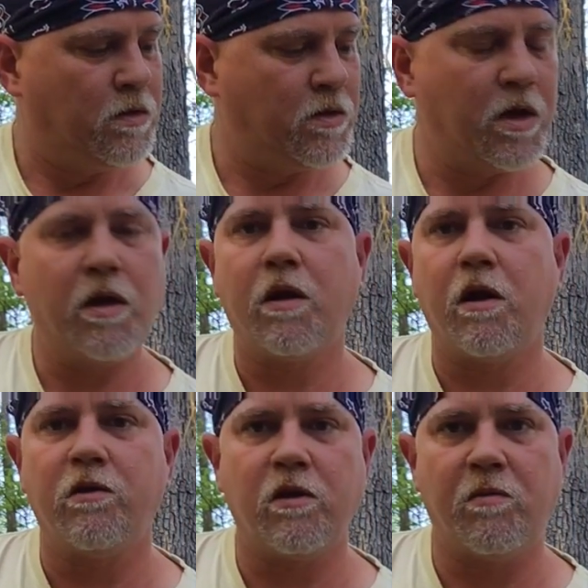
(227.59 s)
Okay, it can
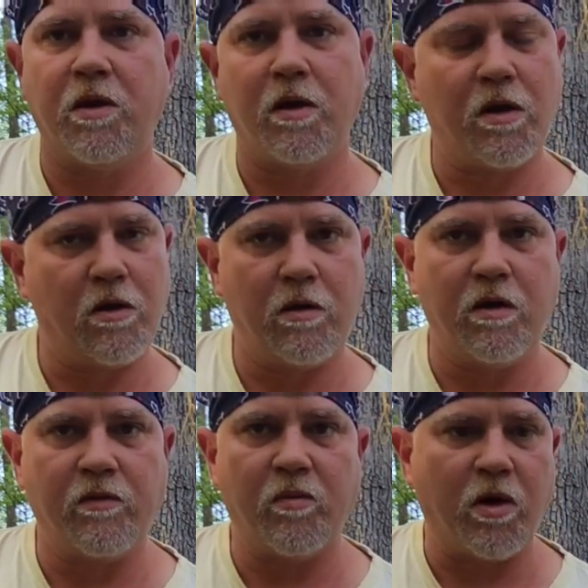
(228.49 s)
also be done on a
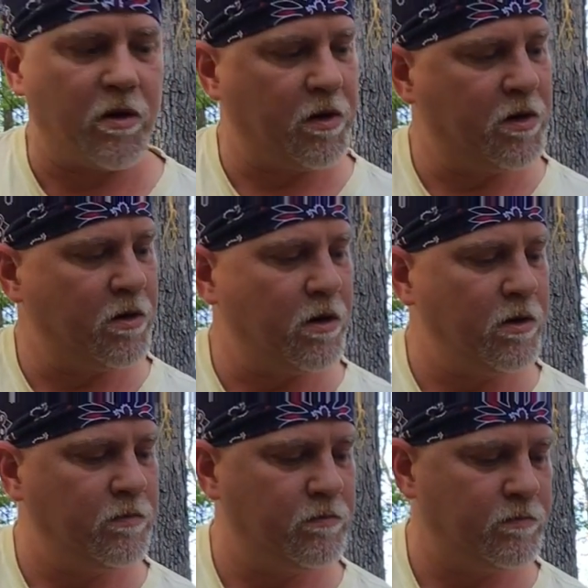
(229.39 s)
different part of the guitar.